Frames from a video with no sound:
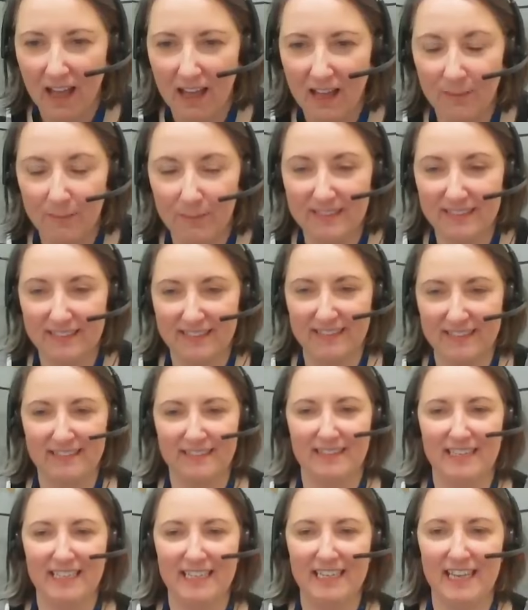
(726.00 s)

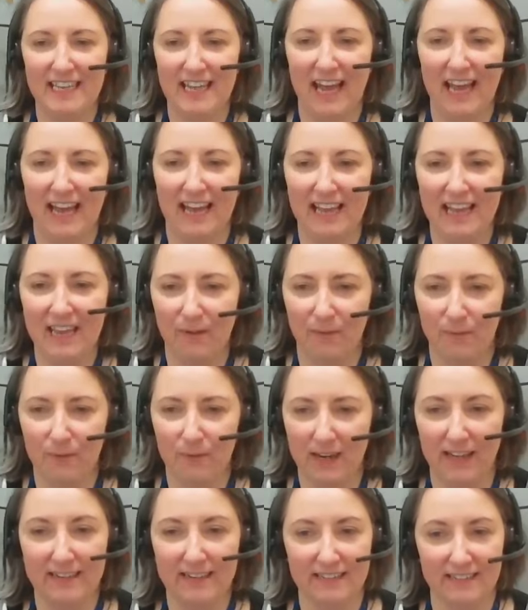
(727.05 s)
60K
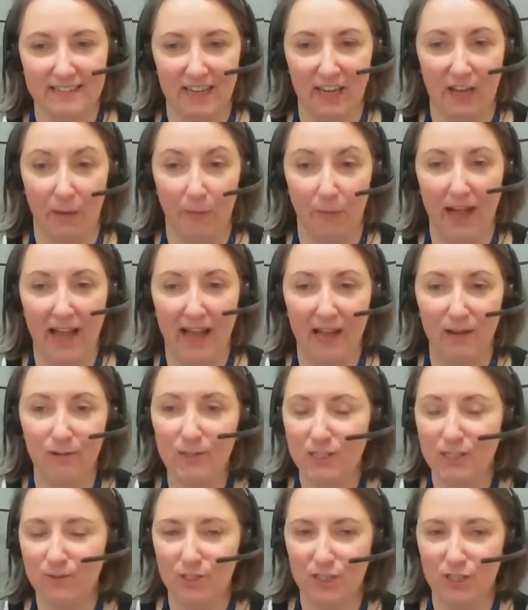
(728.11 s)
would like to know, how
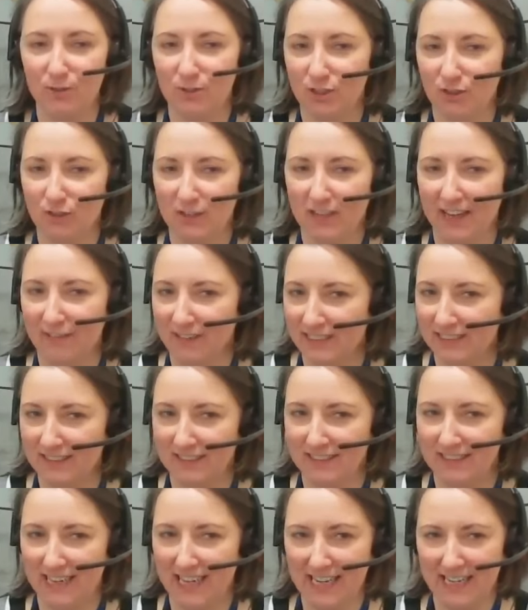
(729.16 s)
do you choose your
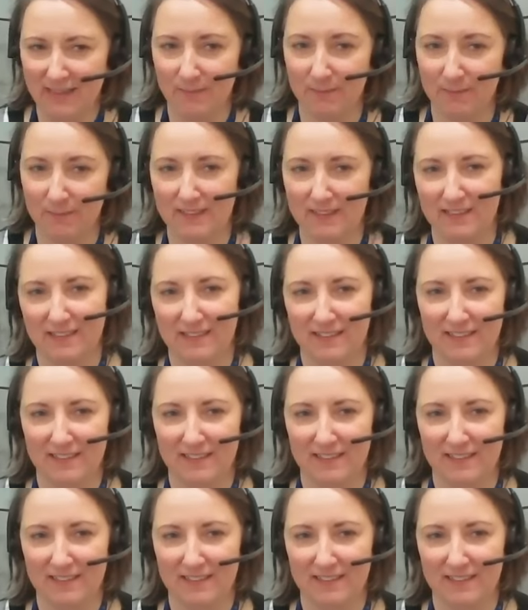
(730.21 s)
characters' names?